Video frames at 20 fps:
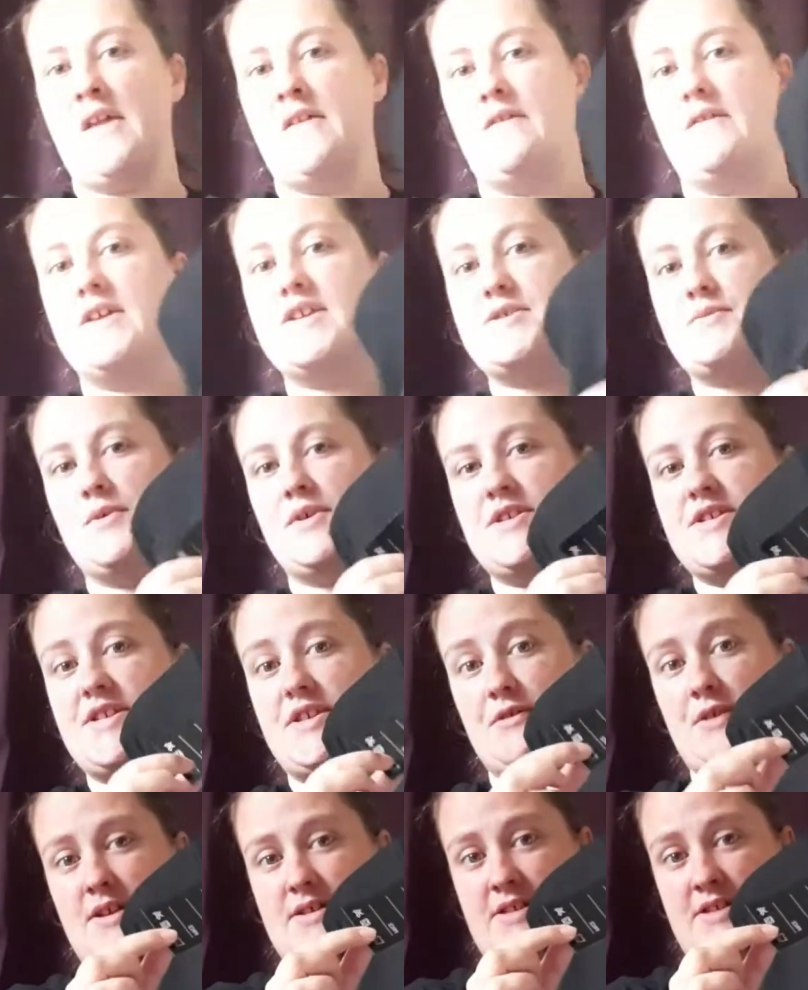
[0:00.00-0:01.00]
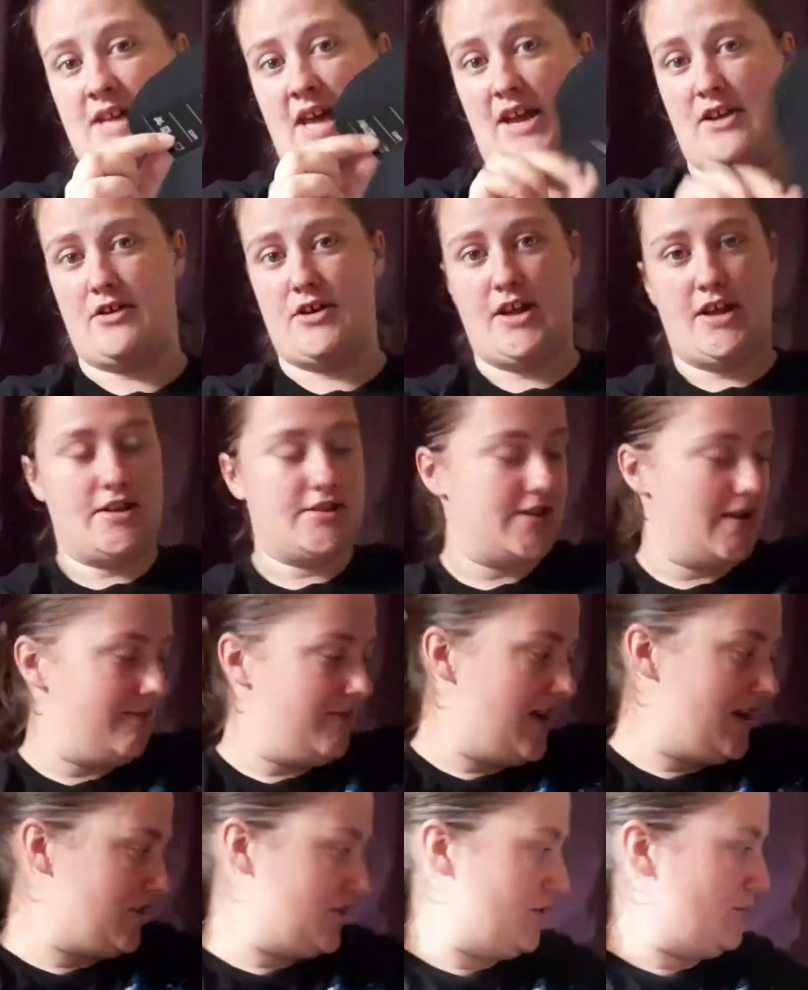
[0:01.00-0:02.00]
This one still has the tag on it because I
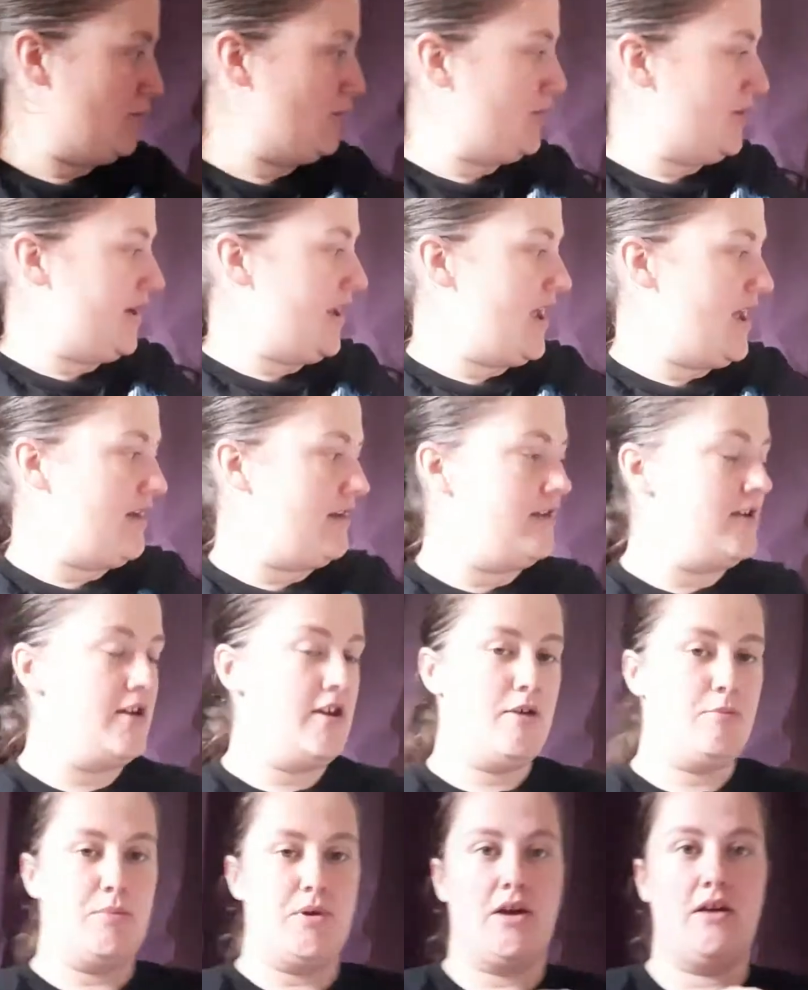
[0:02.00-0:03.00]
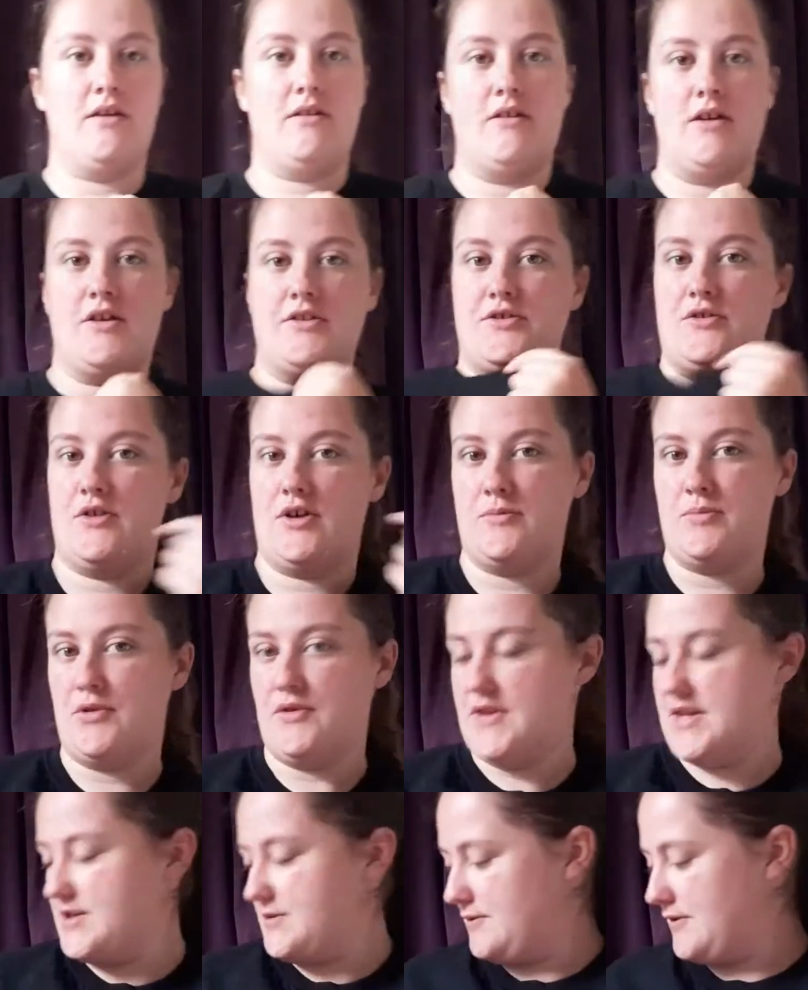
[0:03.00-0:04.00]
haven't actually worn it yet, but I thought I'd put
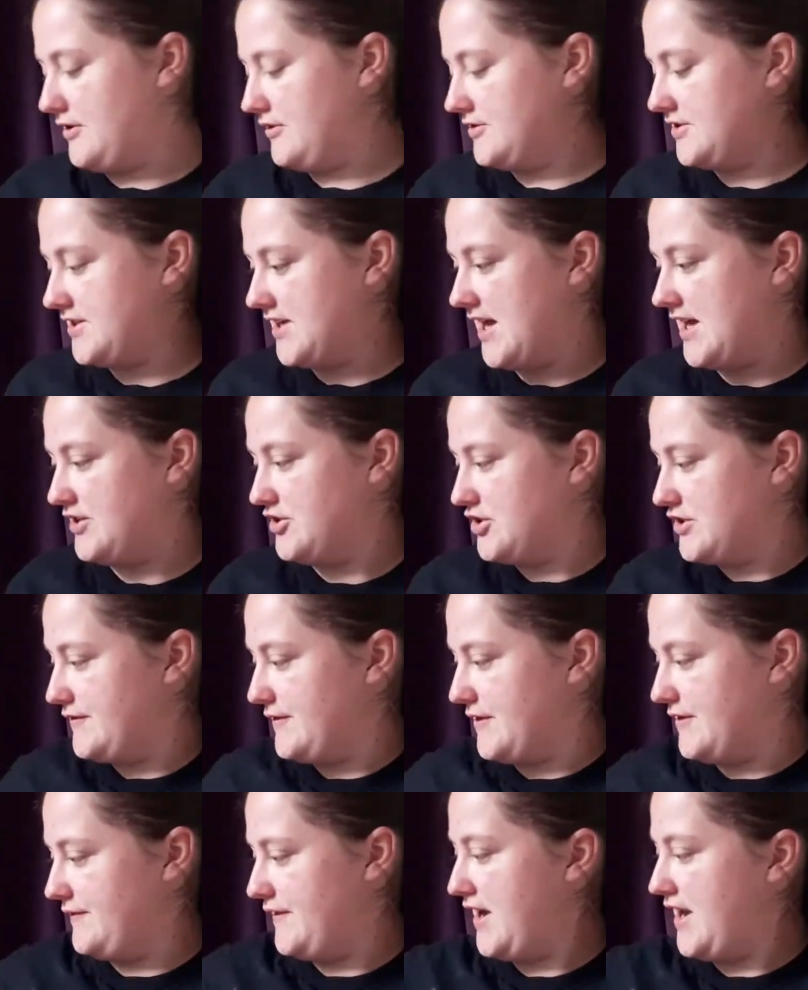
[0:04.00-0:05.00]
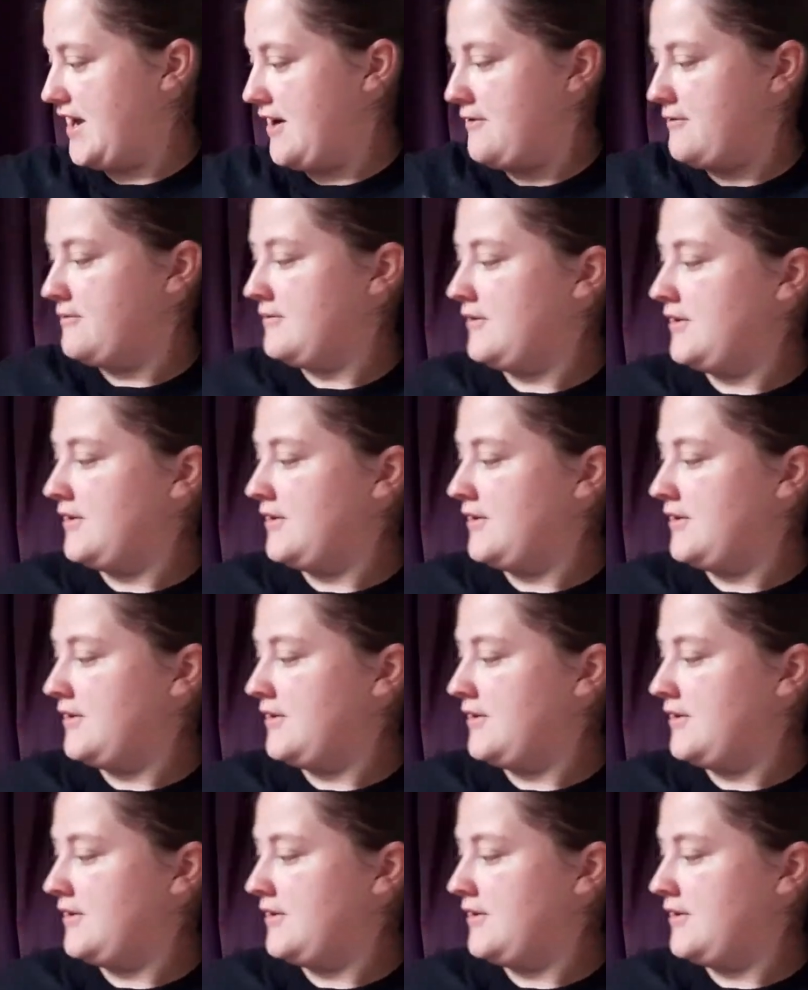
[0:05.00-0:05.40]
this one on today just for the video.